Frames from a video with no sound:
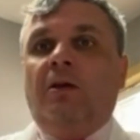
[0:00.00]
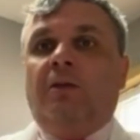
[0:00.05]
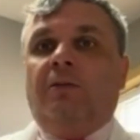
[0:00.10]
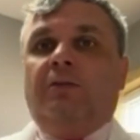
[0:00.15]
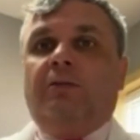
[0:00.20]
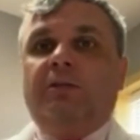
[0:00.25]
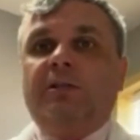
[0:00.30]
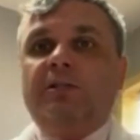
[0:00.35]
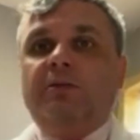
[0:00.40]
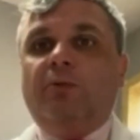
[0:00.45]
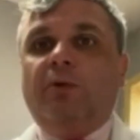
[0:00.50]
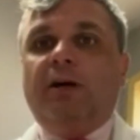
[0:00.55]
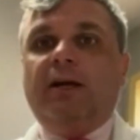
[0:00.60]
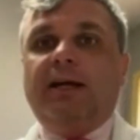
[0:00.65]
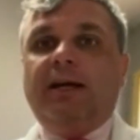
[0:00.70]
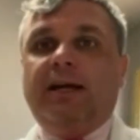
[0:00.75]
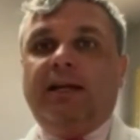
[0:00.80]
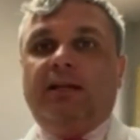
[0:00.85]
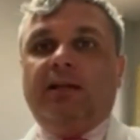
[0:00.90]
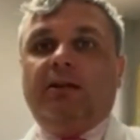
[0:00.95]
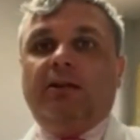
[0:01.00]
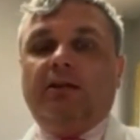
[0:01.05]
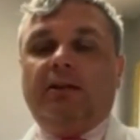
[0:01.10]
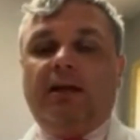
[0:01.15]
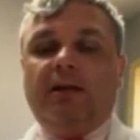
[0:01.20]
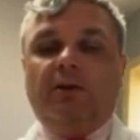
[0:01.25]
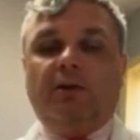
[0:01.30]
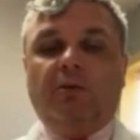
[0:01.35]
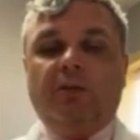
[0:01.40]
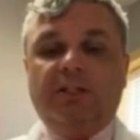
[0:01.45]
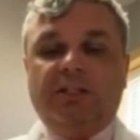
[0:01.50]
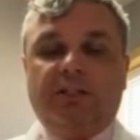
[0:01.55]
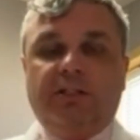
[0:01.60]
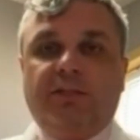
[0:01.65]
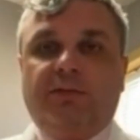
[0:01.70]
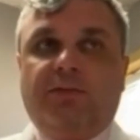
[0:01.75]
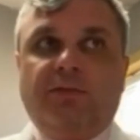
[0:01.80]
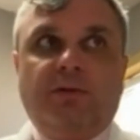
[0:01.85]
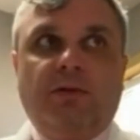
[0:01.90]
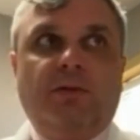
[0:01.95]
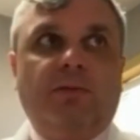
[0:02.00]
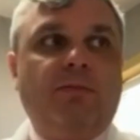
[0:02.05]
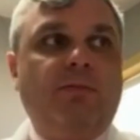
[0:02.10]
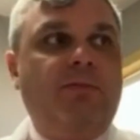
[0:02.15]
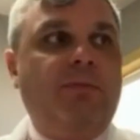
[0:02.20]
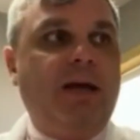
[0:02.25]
The reason why I get a lot of questions from